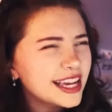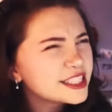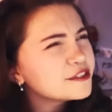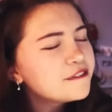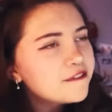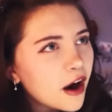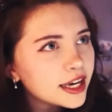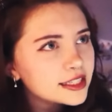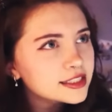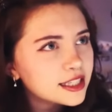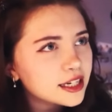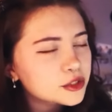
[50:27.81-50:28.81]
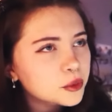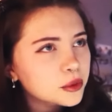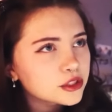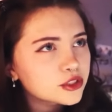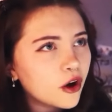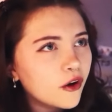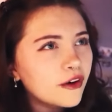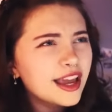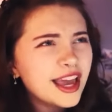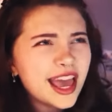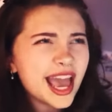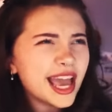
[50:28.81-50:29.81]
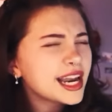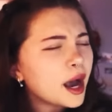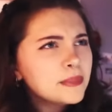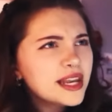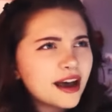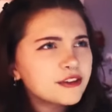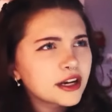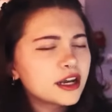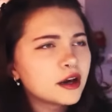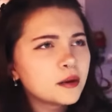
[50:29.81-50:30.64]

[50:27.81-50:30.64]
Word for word: It's fucking sexual assault, and I'm never gonna